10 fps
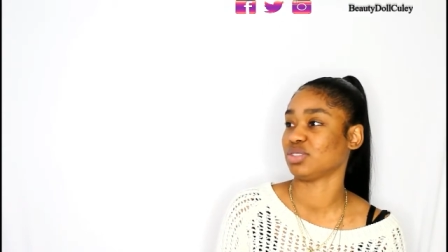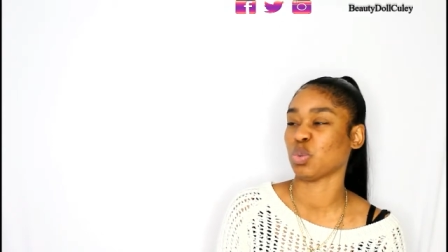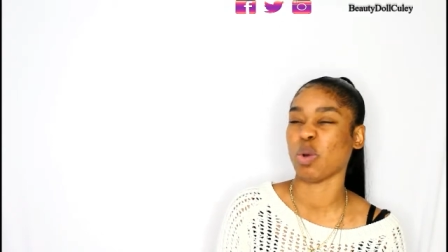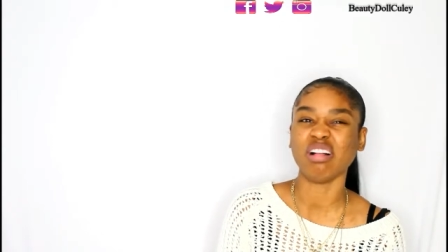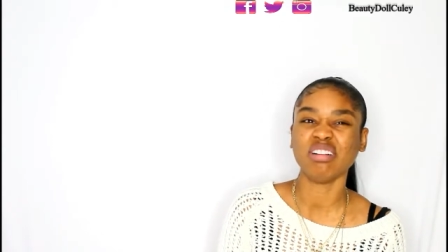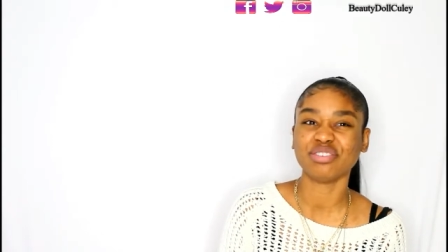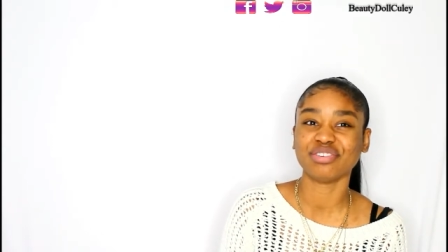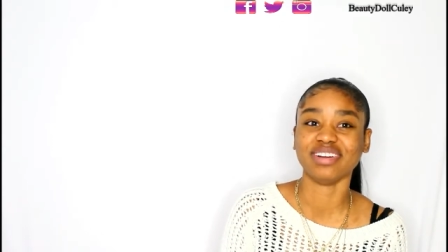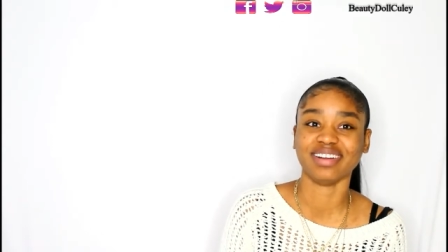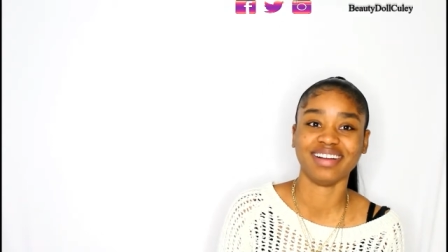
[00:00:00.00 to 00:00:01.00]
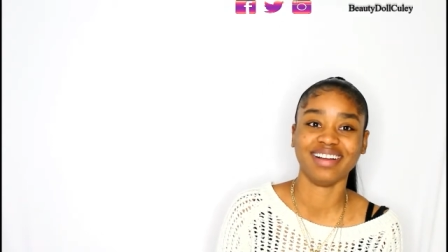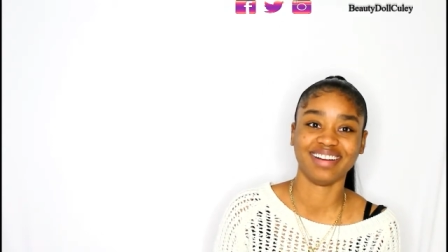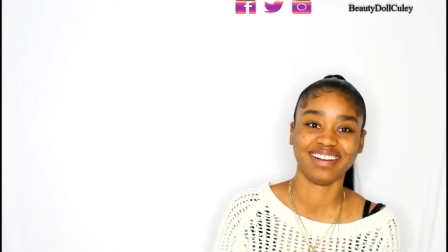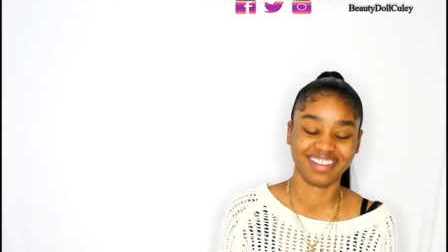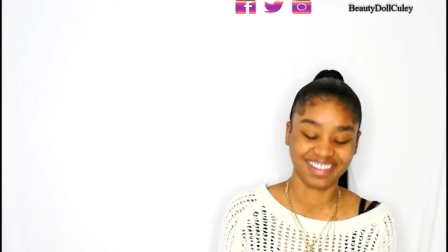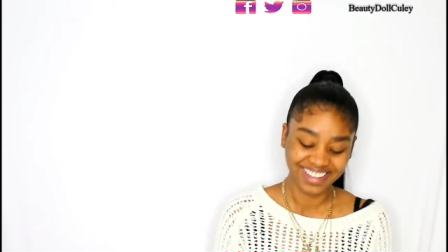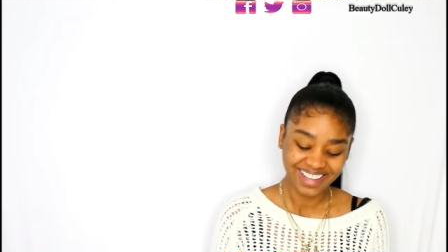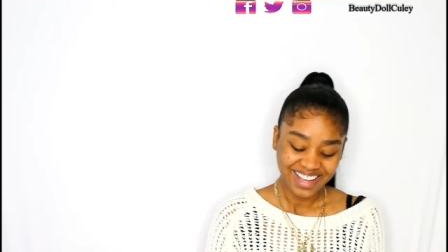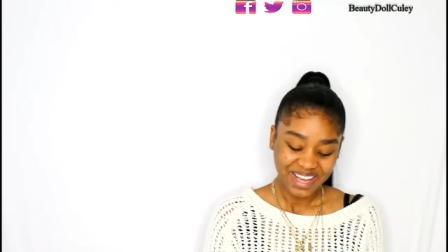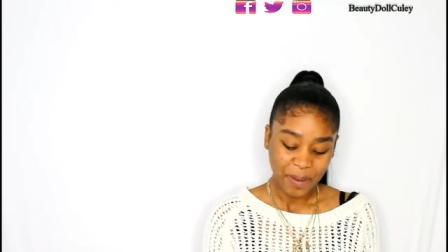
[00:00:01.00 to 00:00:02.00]
twelve?
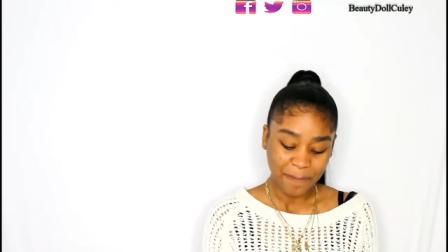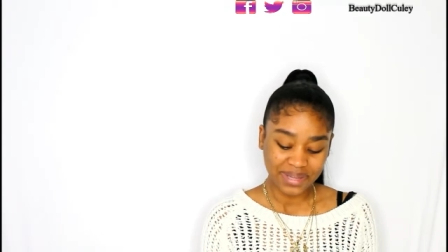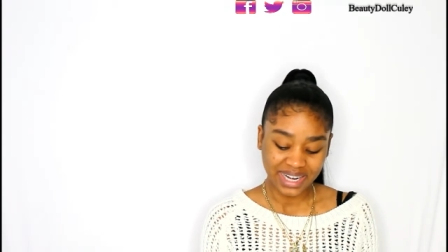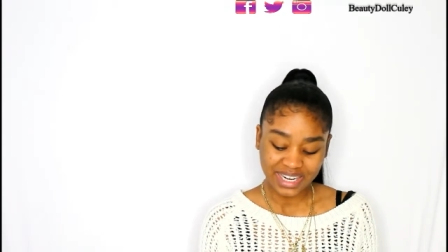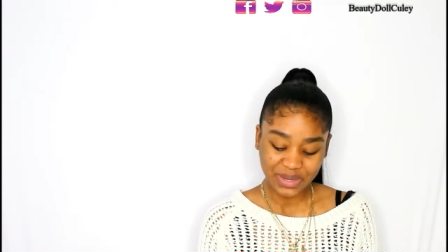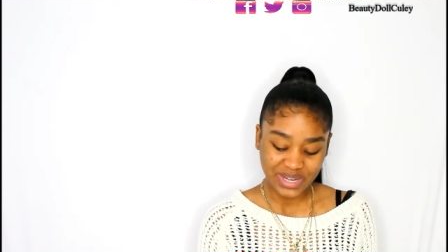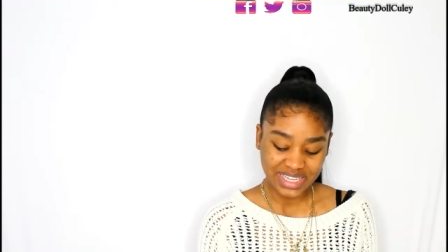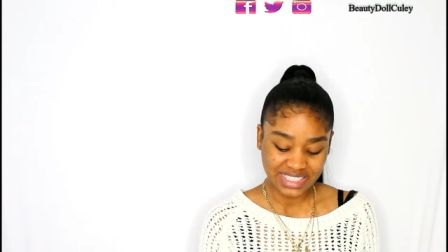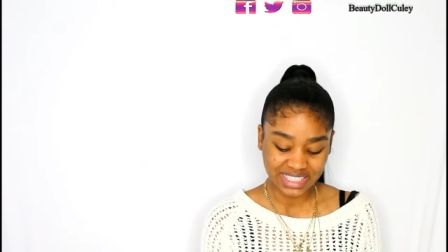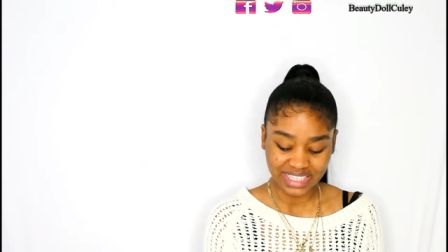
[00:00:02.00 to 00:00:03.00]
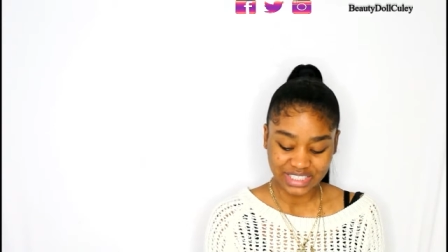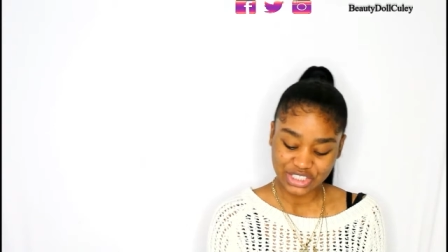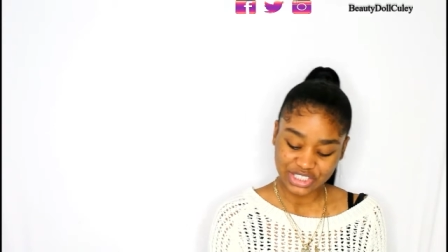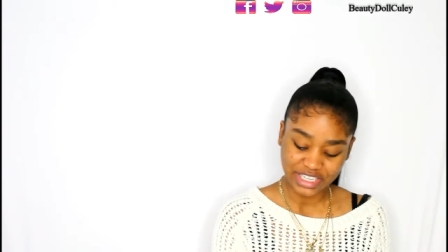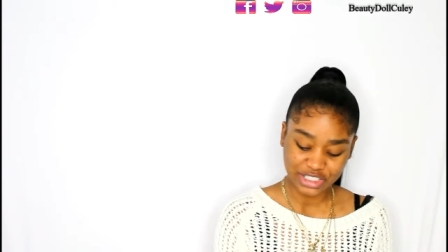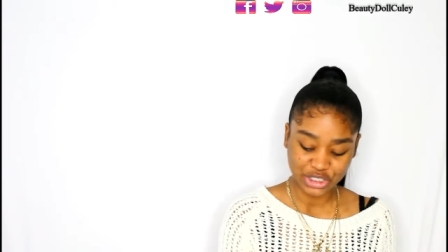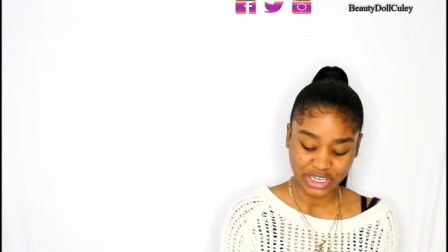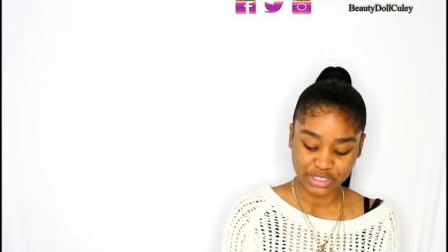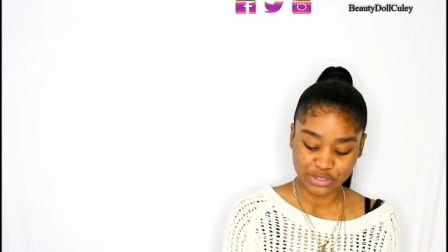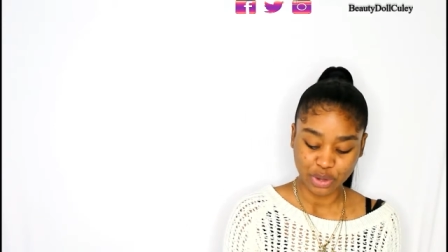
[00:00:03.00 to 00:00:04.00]
But anyways, let's just get
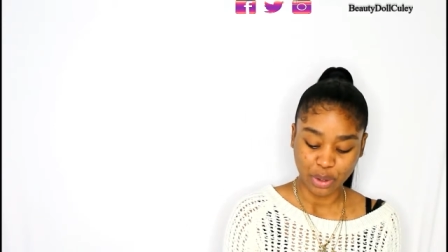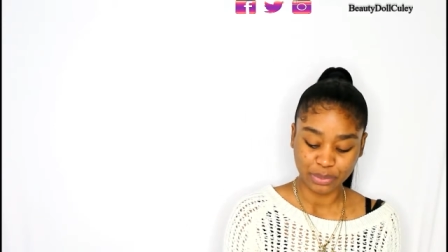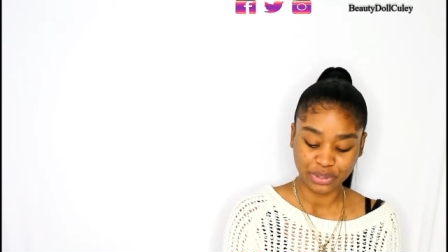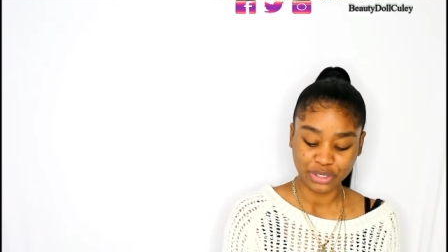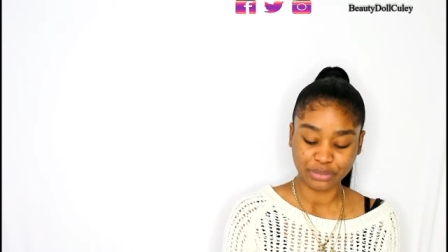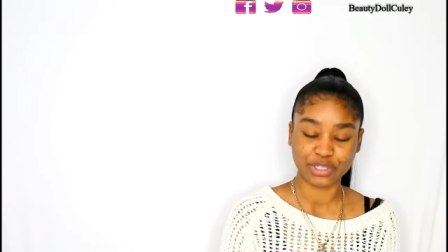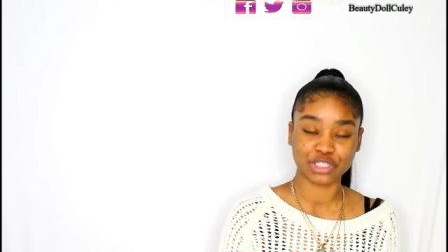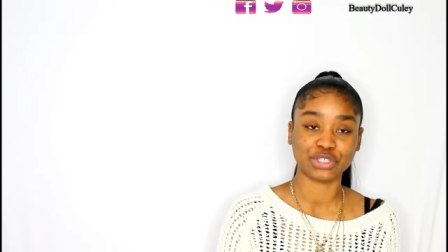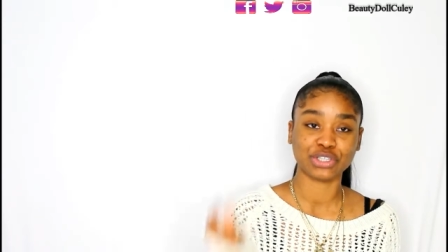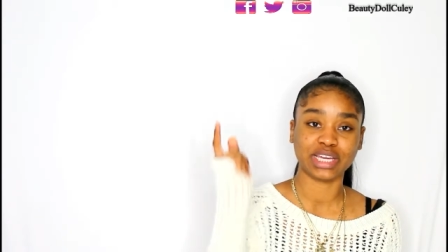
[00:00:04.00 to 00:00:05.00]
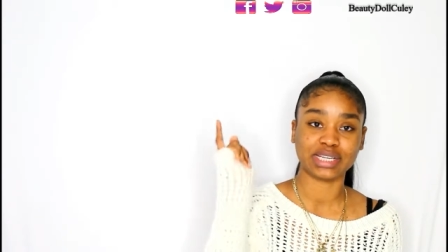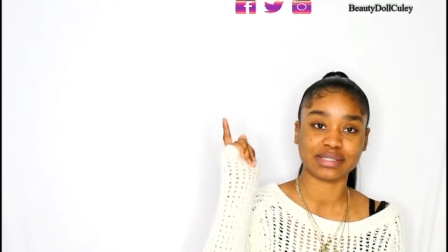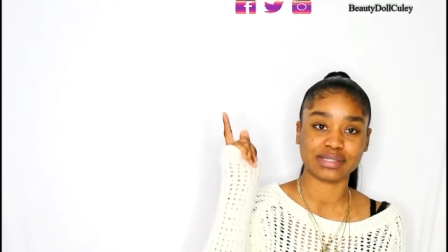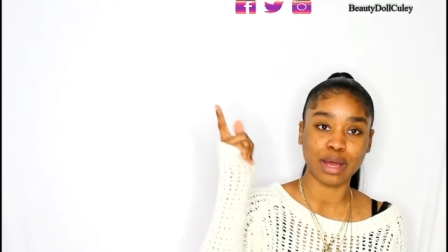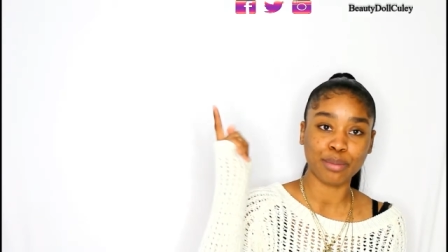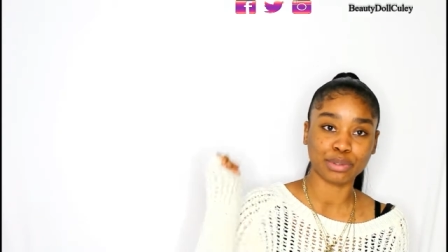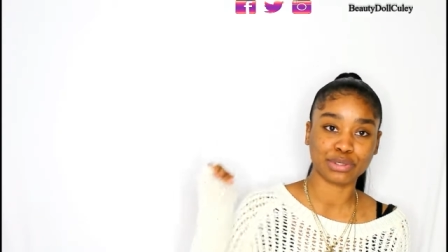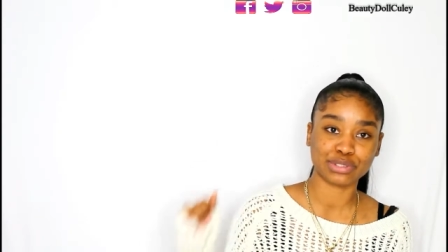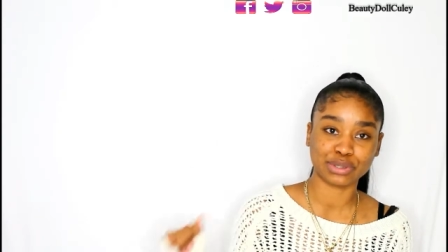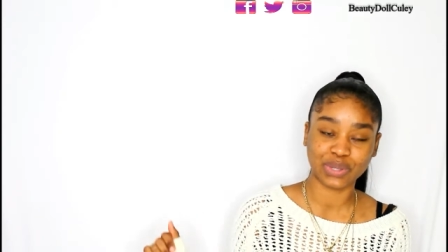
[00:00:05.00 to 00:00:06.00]
straight into it. I'll put the original link down
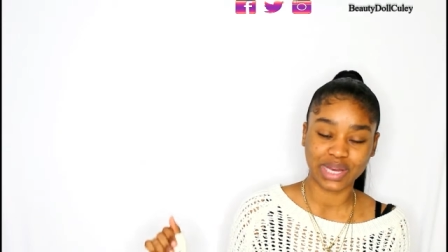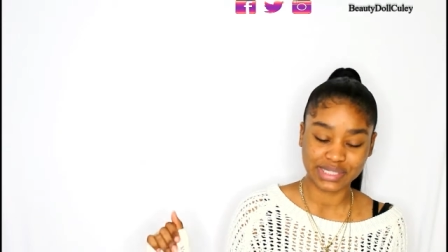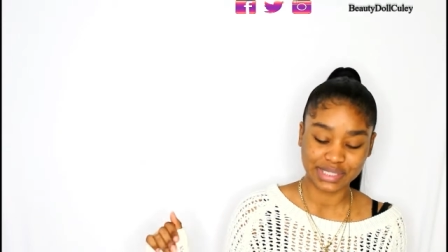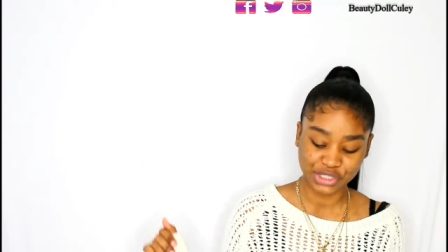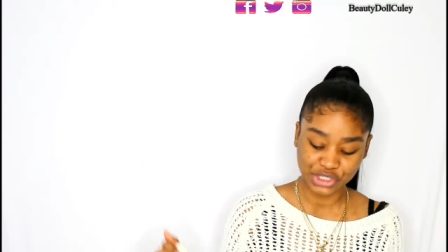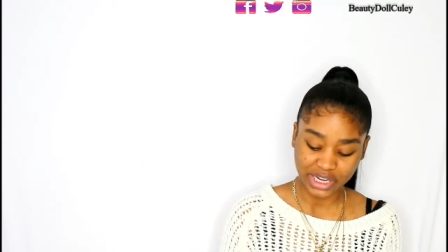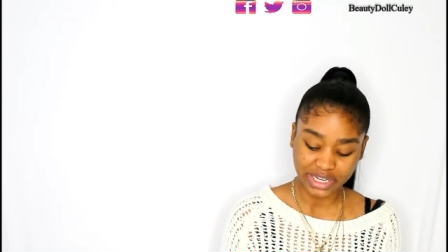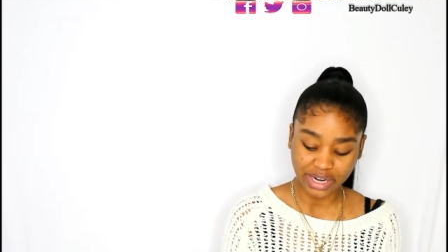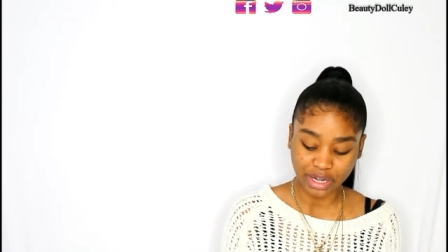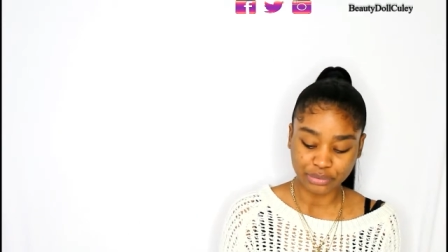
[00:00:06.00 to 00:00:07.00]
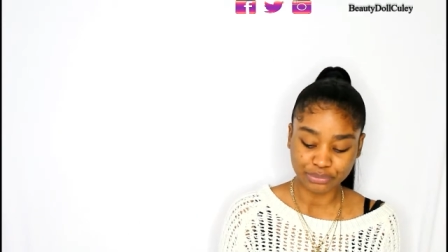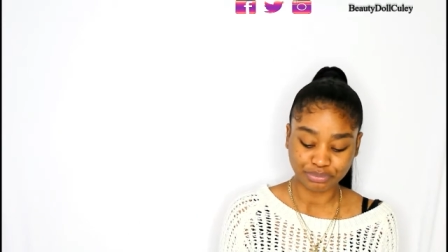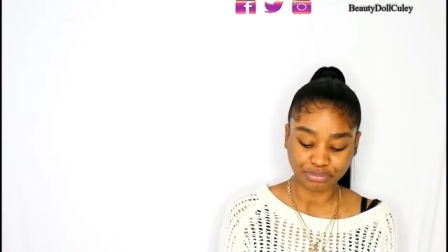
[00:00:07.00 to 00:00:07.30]
below so you guys can check it out.